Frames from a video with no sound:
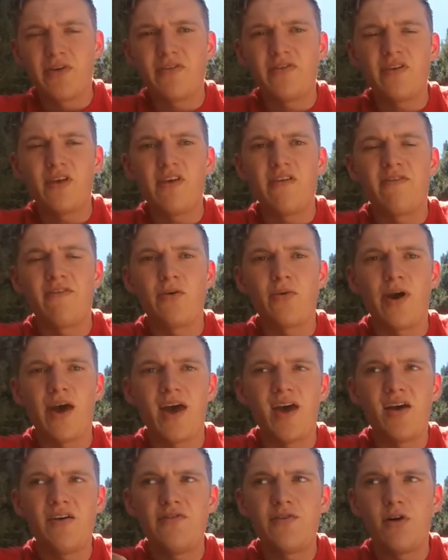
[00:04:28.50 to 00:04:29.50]
if you
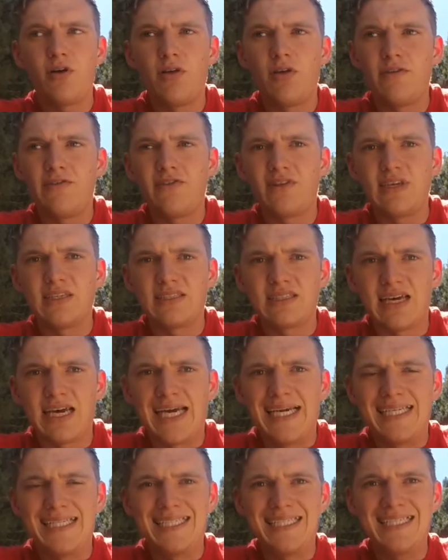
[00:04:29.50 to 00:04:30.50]
have all of these
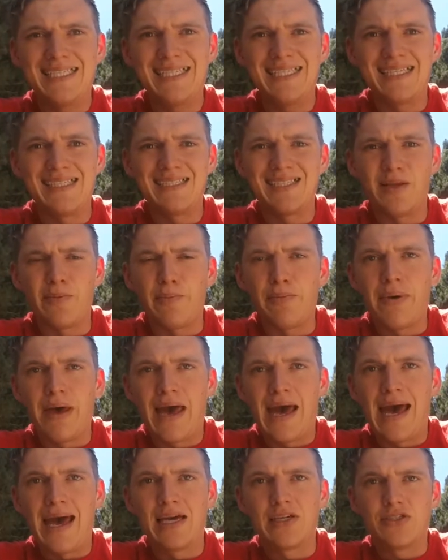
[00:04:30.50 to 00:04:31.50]
ideas and
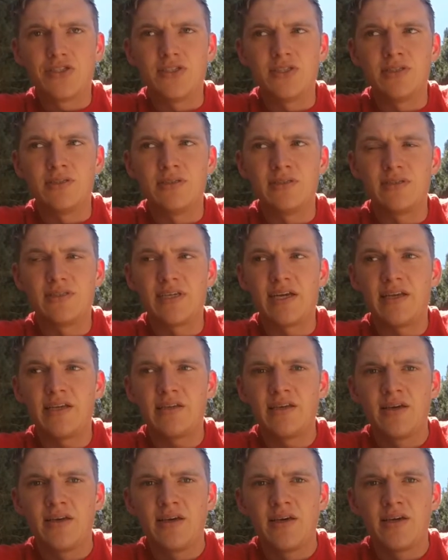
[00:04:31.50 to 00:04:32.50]
passions that
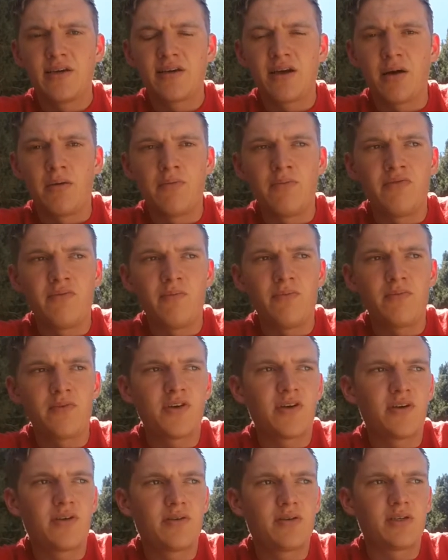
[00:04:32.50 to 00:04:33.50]
come
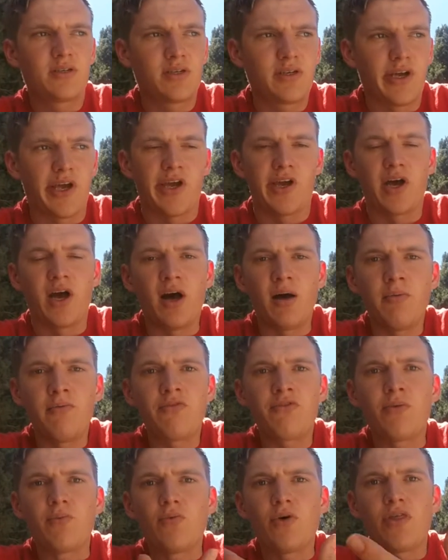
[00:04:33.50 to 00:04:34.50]

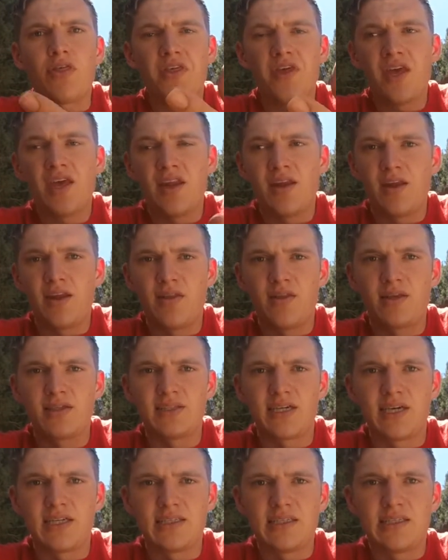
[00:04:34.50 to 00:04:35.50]
from within, and
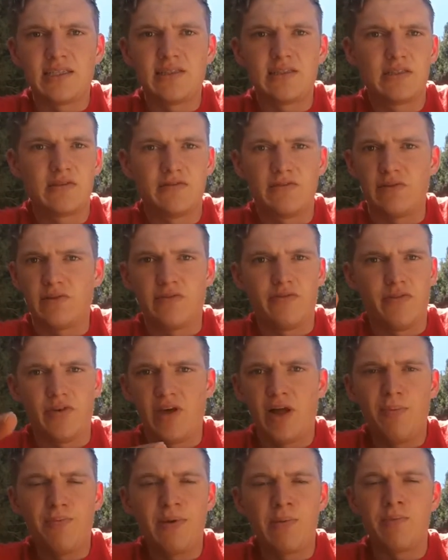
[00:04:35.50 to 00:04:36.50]
these ideas of
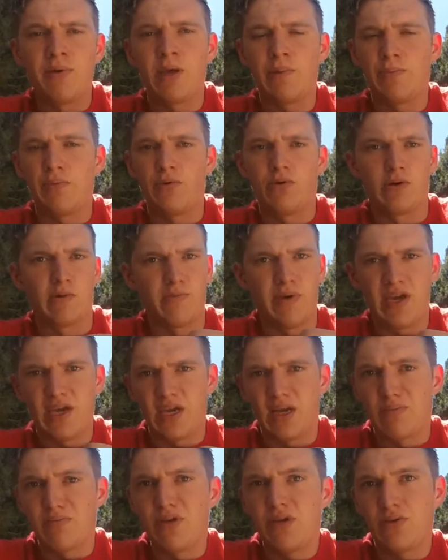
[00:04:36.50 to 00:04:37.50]
helping people, or
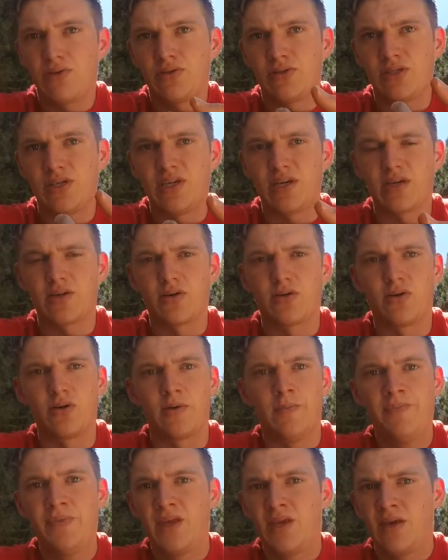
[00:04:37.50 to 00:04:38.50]
making music, or